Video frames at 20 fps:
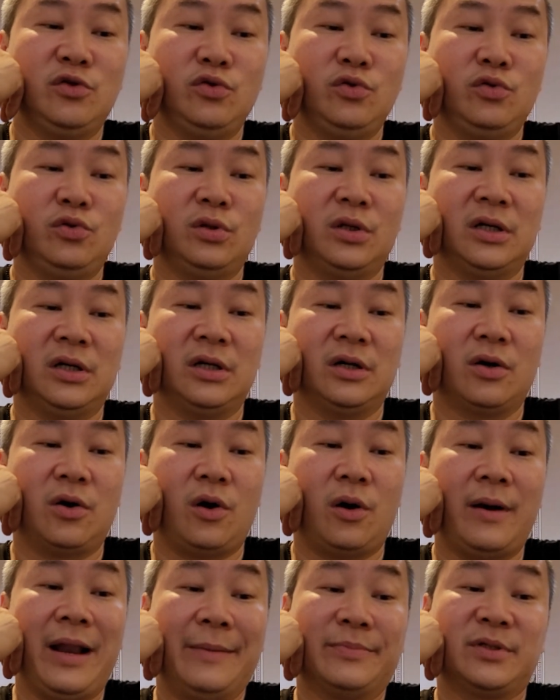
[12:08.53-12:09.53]
due to the
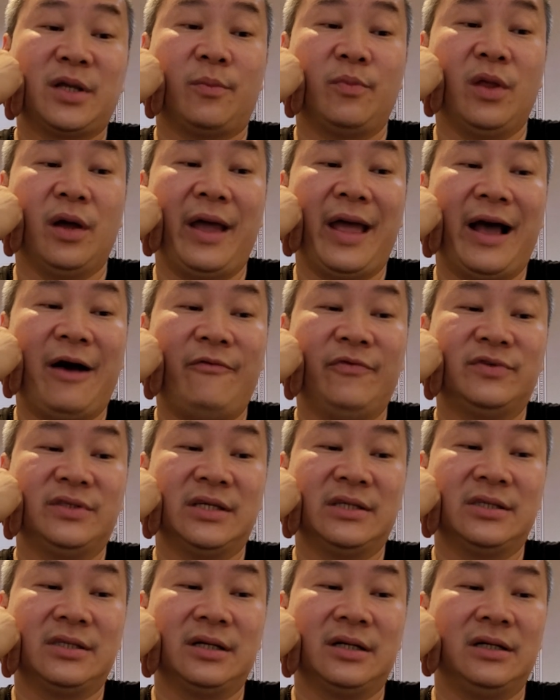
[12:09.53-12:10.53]
collapse of the health
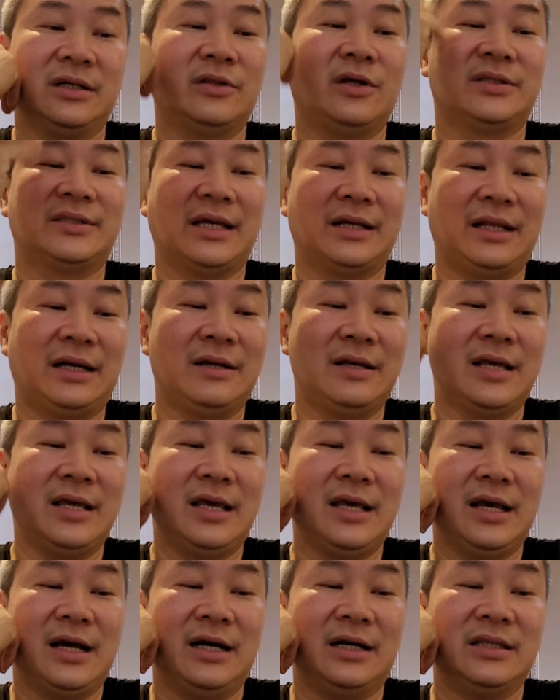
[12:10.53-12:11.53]
system,
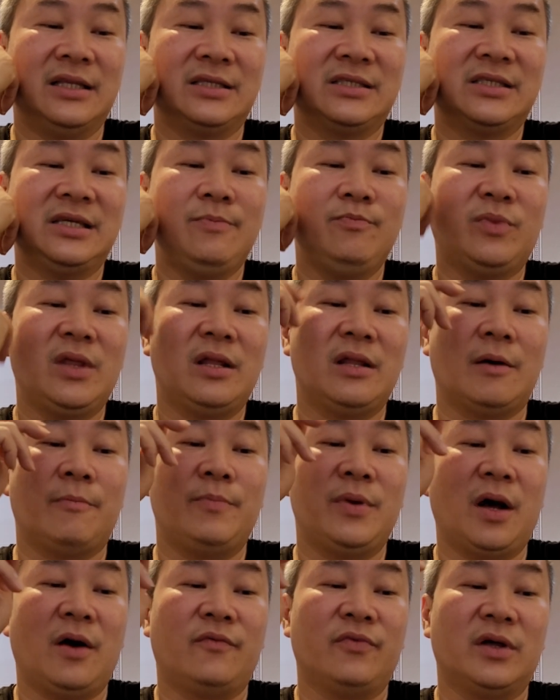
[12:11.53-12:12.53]
the symptom
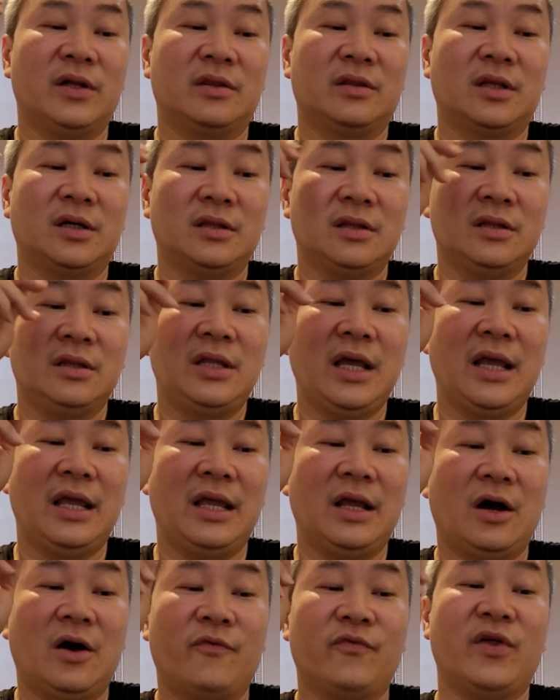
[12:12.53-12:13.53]
appear of the 3rd
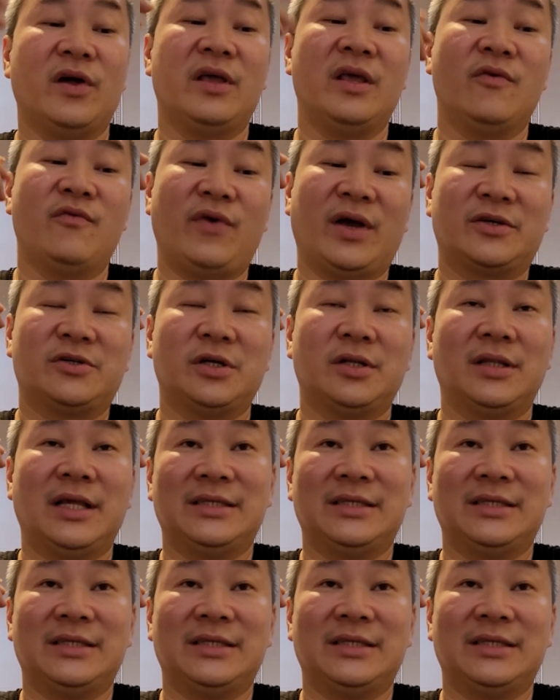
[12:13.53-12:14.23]
day of the infection.